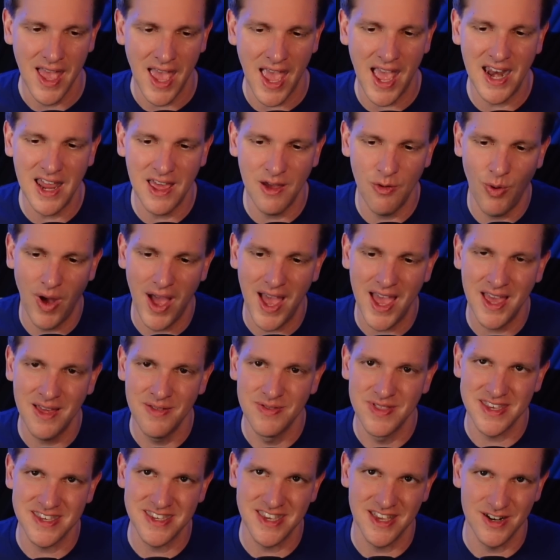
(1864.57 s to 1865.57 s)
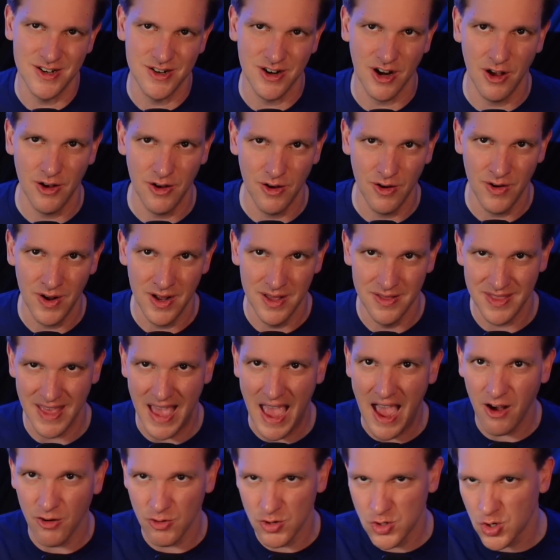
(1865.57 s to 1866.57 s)
Anyway, this intro,
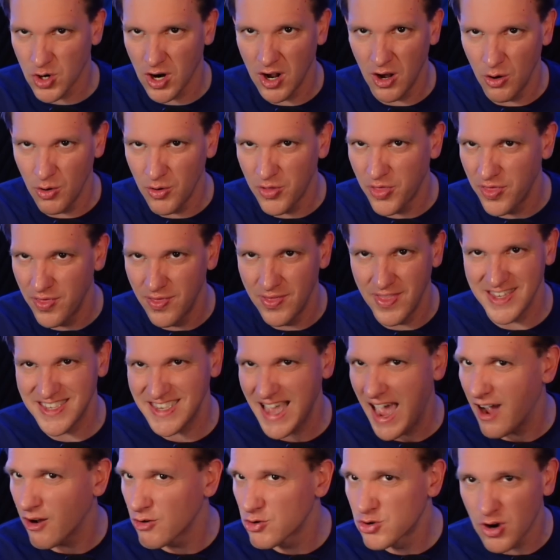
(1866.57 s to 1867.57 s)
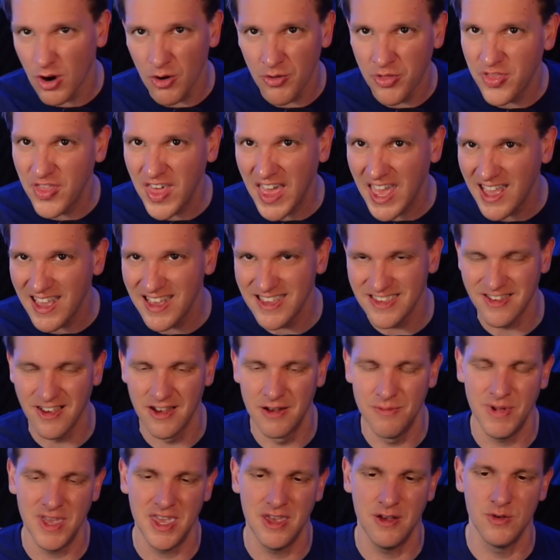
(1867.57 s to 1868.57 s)
outro, this outro thing is
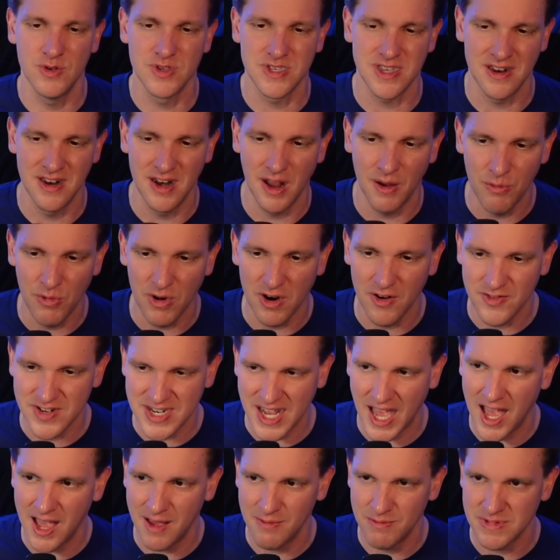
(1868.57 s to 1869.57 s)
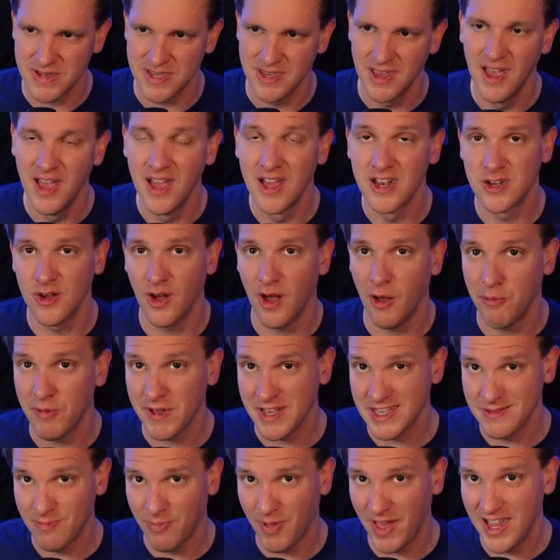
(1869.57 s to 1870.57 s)
going to be used a number of times to help
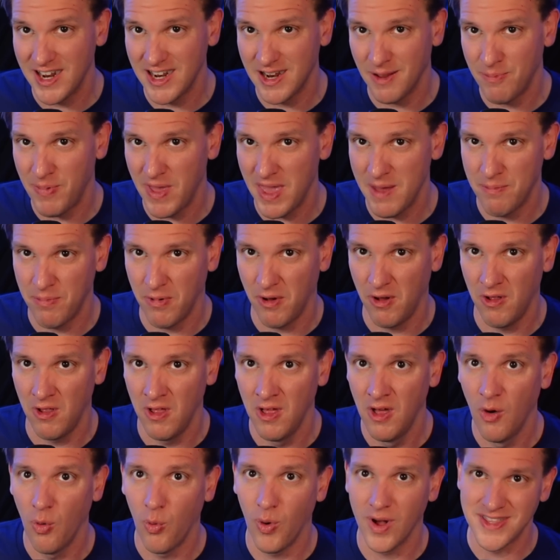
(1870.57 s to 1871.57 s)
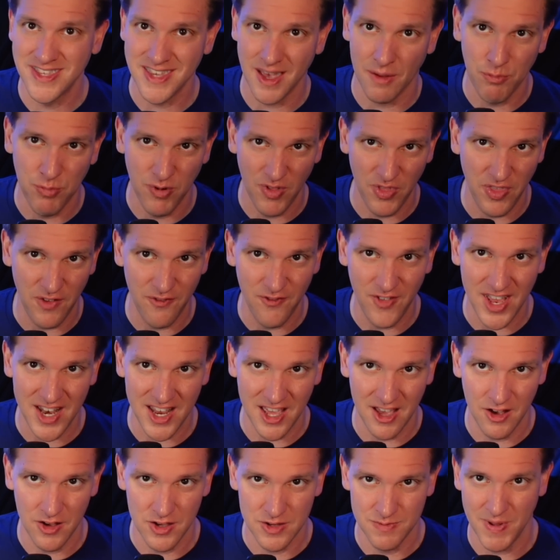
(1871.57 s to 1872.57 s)
explain to people what's up with the
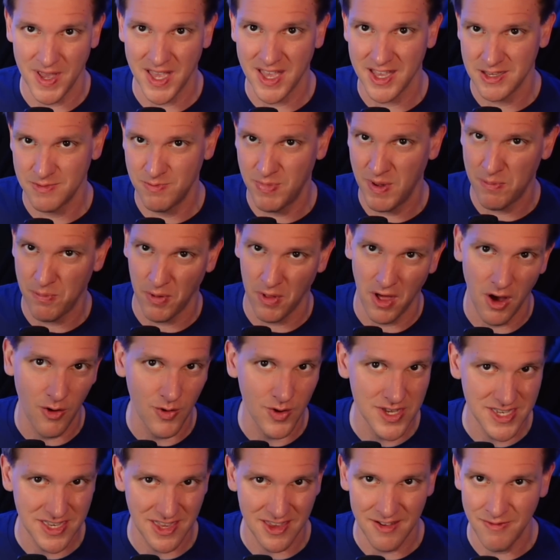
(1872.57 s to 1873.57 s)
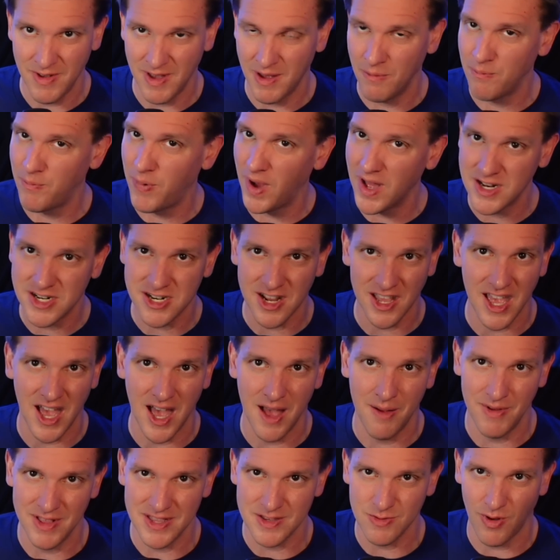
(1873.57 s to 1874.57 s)
videos, because people always leave me a bunch of
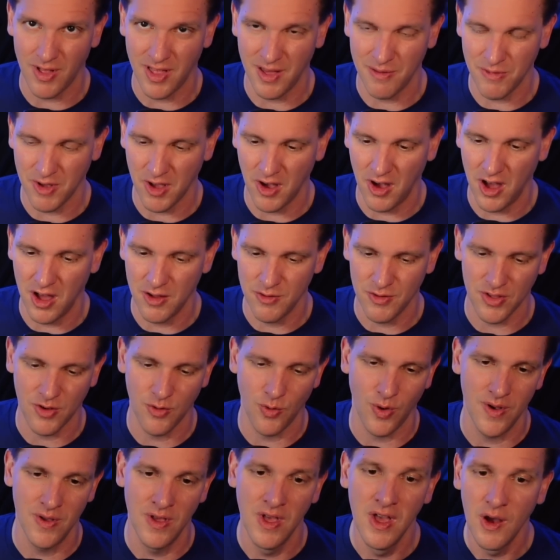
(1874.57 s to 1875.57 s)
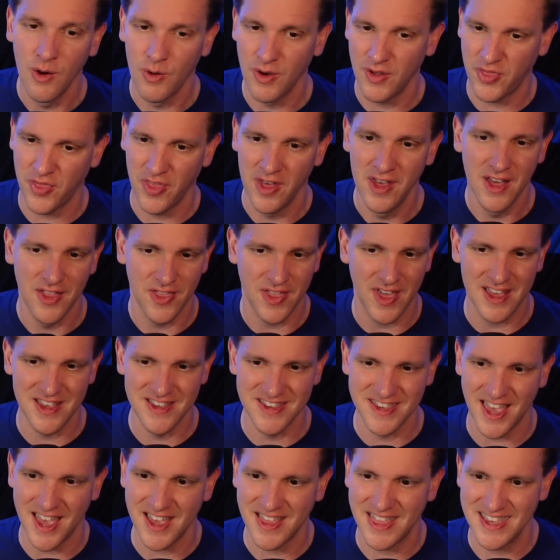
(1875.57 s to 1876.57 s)
comments while I'm gone with, what, with
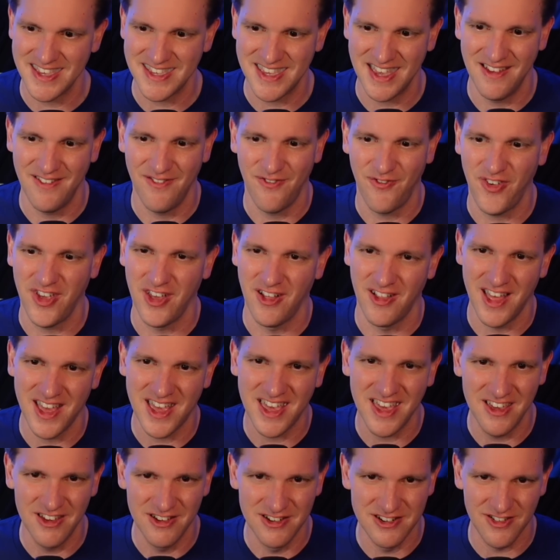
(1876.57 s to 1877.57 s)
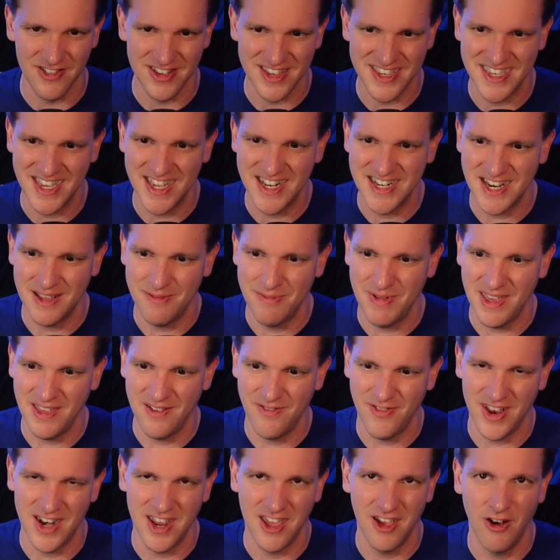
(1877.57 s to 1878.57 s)
things like, this didn't feel like a usual C G
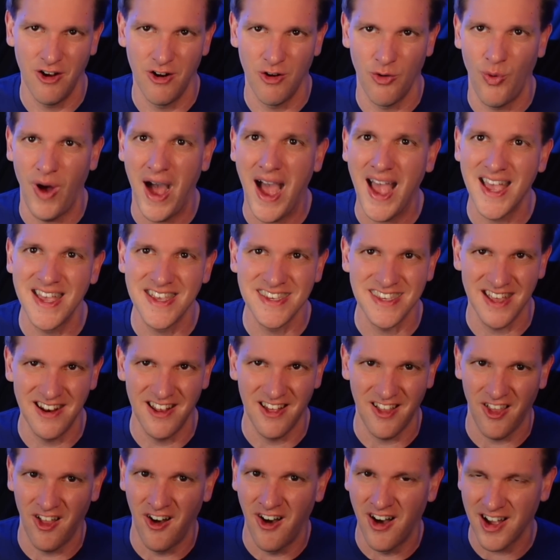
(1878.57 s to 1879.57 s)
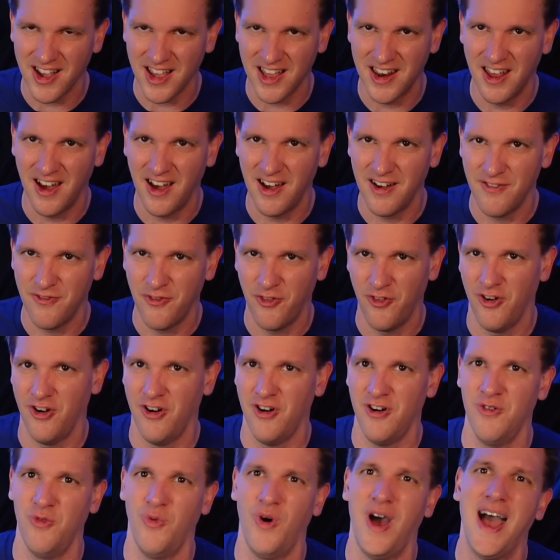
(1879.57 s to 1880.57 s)
B video, or why isn't it long enough,
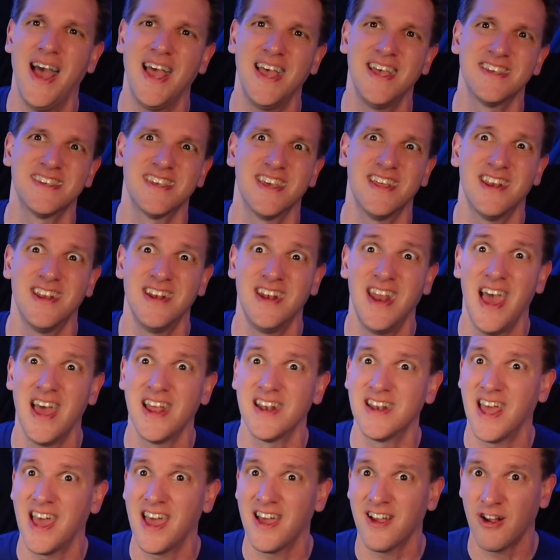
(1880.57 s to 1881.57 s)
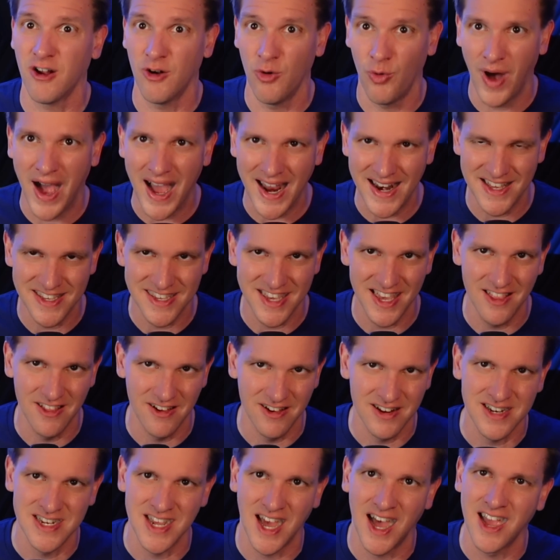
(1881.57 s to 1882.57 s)
or why is it a net deck, or why does he
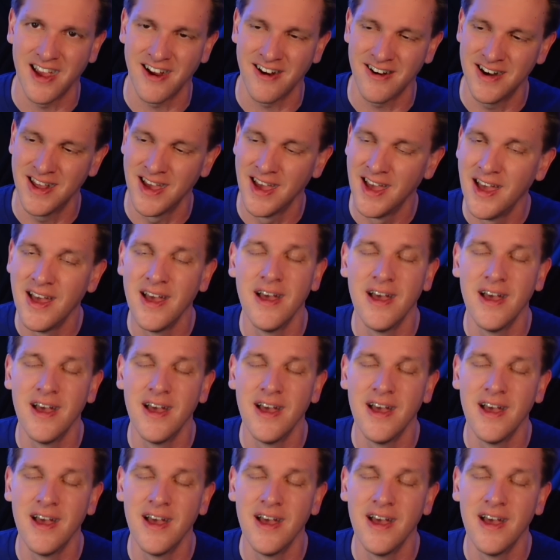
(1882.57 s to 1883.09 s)
look tired?